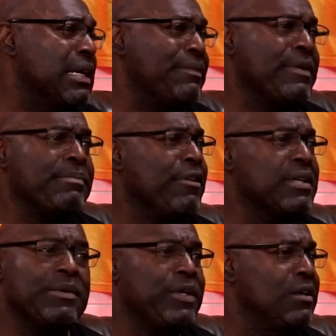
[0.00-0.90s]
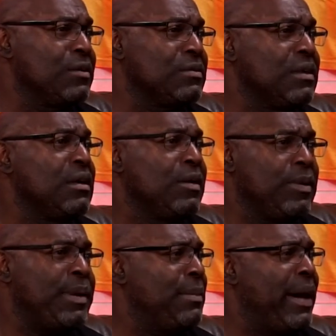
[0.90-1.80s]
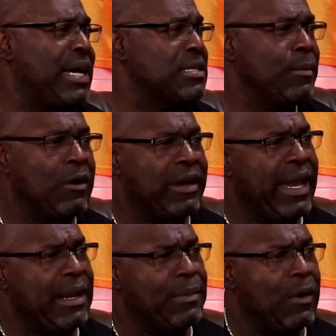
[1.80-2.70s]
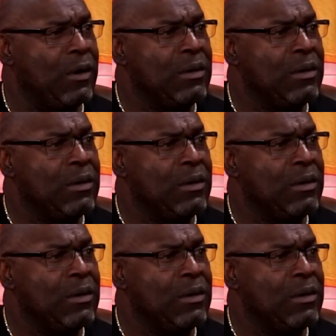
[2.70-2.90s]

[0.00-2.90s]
I'm from Brooklyn. We play basketball or handball.